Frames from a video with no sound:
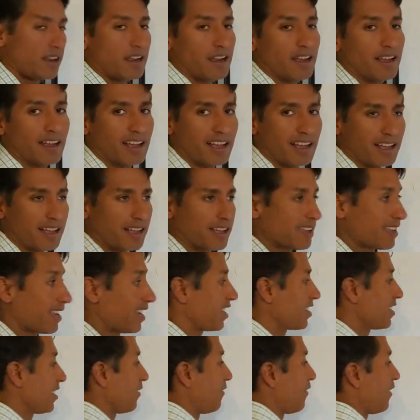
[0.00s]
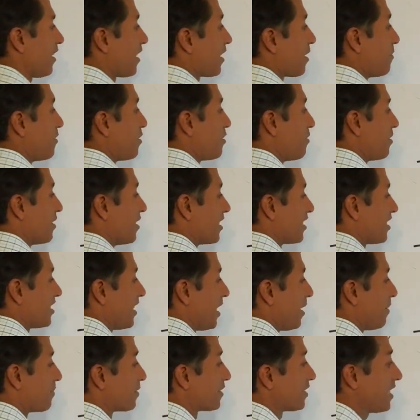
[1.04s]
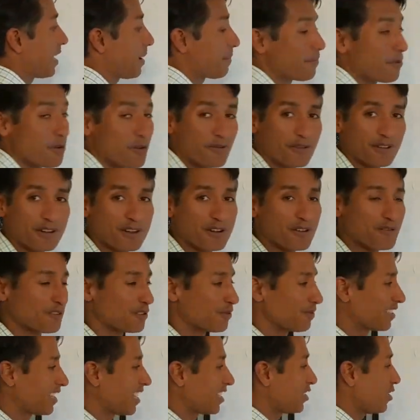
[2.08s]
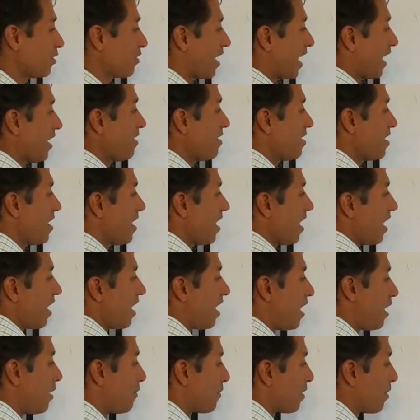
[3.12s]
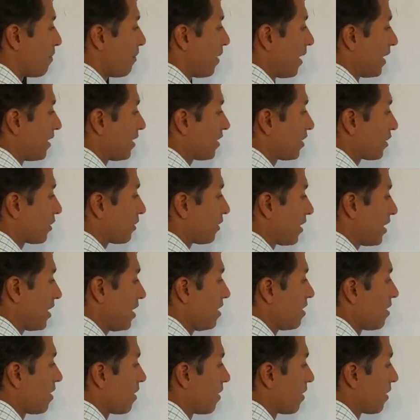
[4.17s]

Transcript: Gosh, I feel like I'm doing the same step over and over, but that's okay. Minus 3.